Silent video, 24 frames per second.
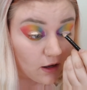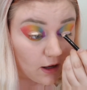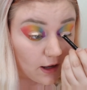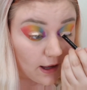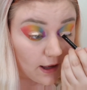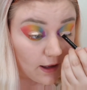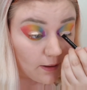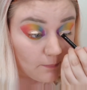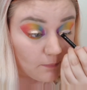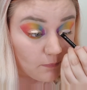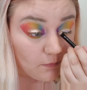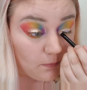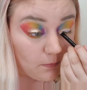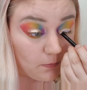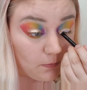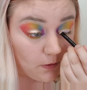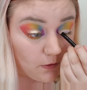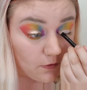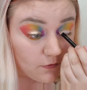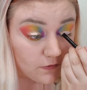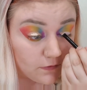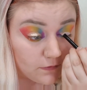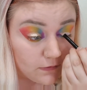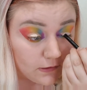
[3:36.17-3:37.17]
I am
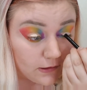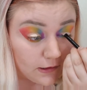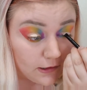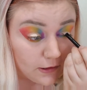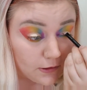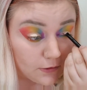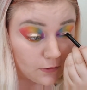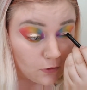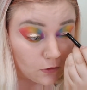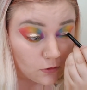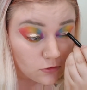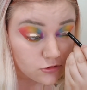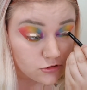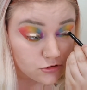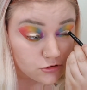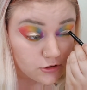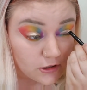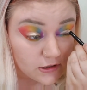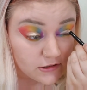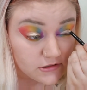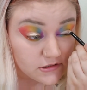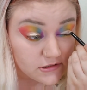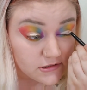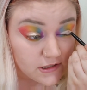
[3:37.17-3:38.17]
personally not
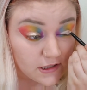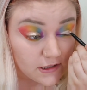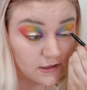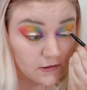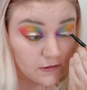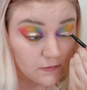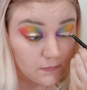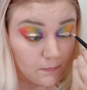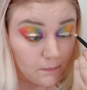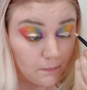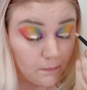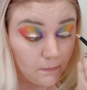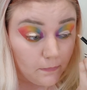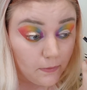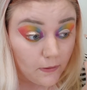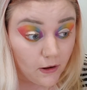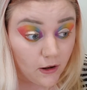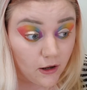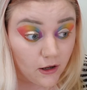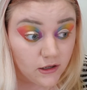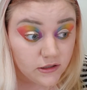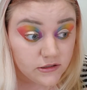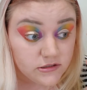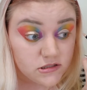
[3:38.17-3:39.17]
transgender,
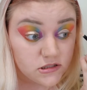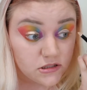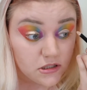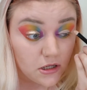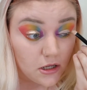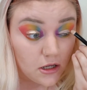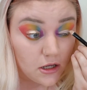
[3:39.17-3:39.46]
but